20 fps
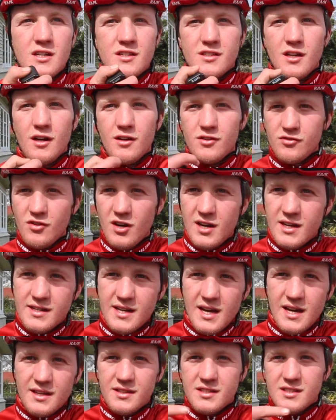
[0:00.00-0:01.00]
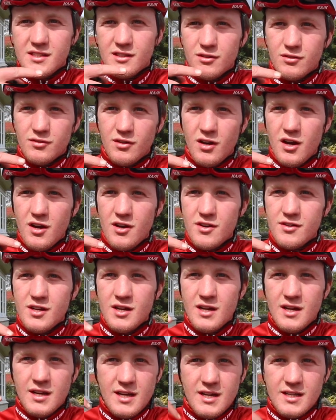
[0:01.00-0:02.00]
So I was riding down this little road,
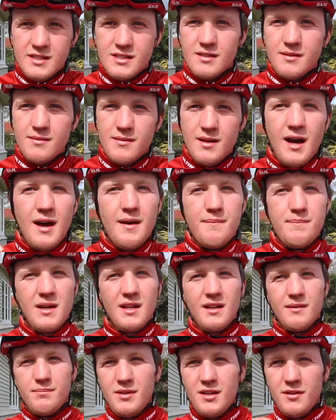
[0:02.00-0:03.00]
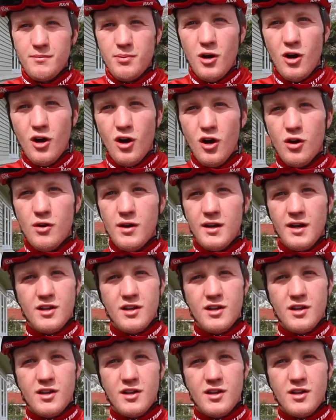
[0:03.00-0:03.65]
hit a big bit of pothole,